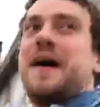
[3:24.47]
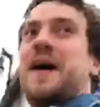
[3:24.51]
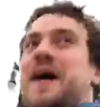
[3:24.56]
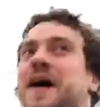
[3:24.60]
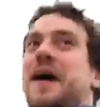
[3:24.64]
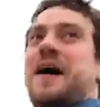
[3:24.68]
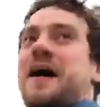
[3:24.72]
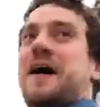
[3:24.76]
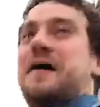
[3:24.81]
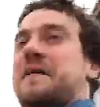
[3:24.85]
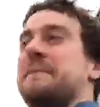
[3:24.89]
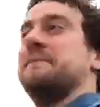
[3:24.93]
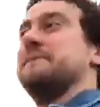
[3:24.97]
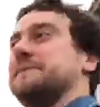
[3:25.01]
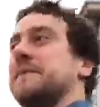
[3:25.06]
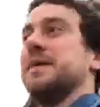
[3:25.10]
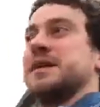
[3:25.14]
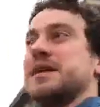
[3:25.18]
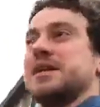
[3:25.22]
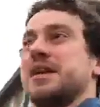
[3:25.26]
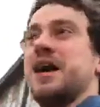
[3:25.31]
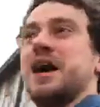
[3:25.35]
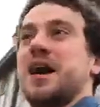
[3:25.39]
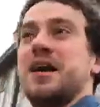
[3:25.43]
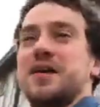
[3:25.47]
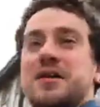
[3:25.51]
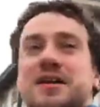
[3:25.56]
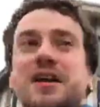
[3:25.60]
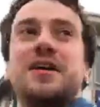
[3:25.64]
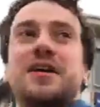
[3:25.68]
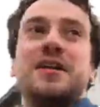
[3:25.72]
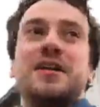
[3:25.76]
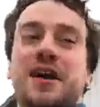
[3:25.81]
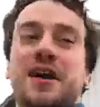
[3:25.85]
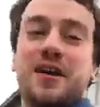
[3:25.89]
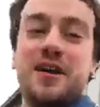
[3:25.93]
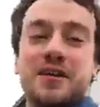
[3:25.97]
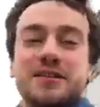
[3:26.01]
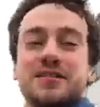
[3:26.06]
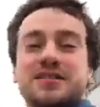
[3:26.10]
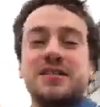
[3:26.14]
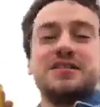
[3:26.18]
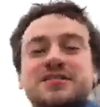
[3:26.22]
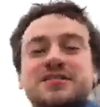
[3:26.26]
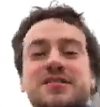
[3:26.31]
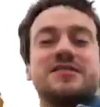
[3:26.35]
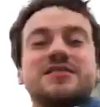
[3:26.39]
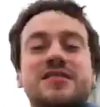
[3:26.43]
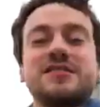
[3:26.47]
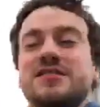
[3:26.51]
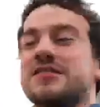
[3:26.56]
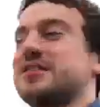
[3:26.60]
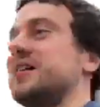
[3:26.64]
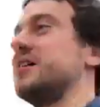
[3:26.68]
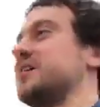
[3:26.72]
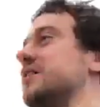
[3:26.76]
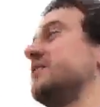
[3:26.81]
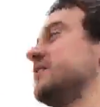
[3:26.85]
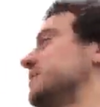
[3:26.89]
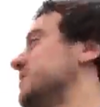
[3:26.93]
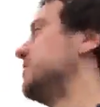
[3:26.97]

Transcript: Um, but no, no, no. Just, just